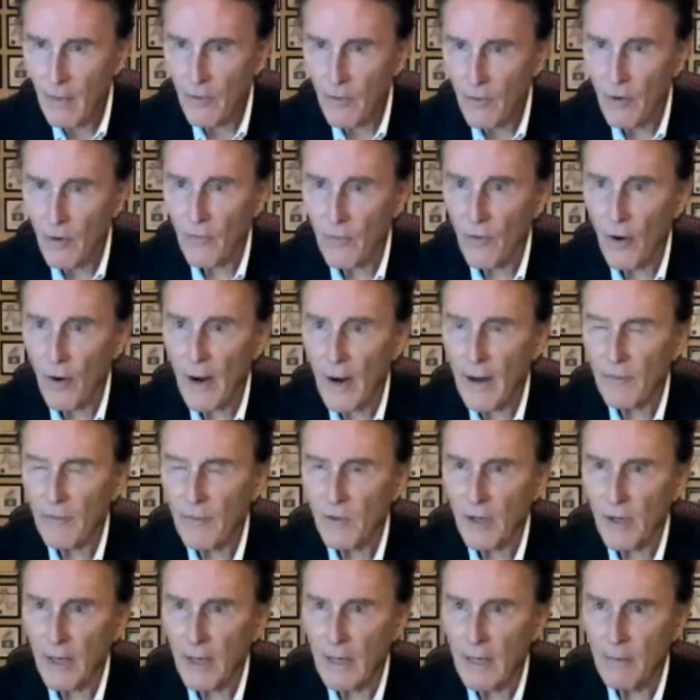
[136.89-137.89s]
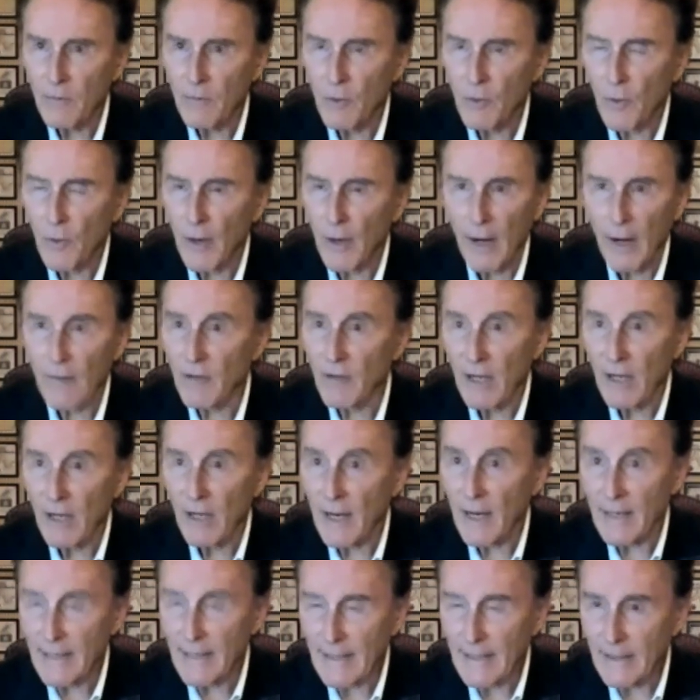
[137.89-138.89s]
Therefore, I have to keep doing everything
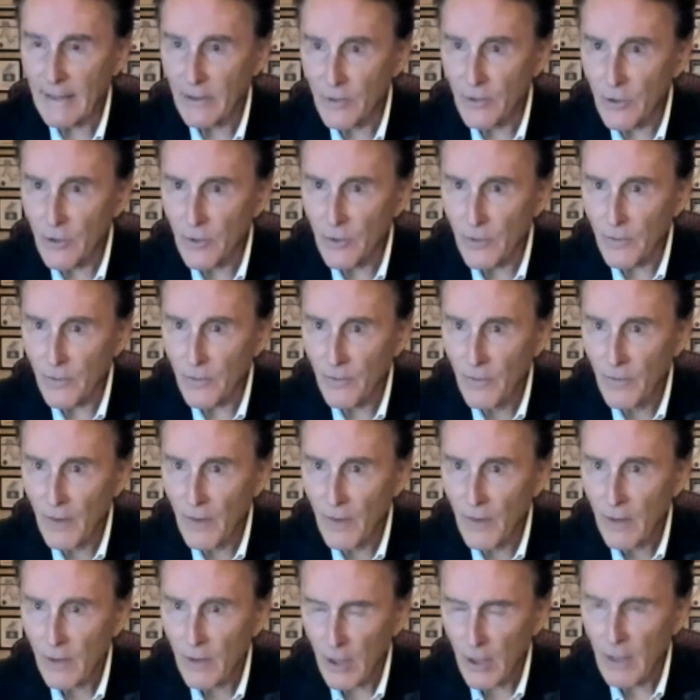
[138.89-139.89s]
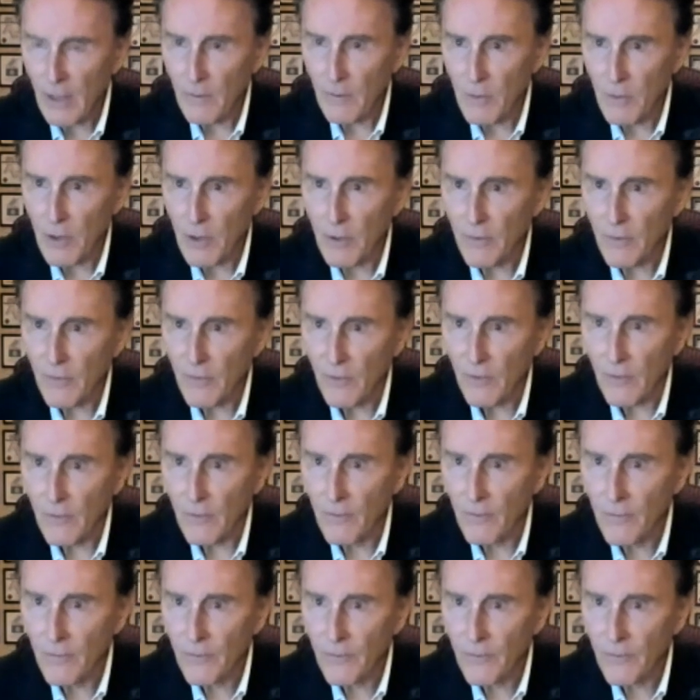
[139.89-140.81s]
I need to do to keep beautiful.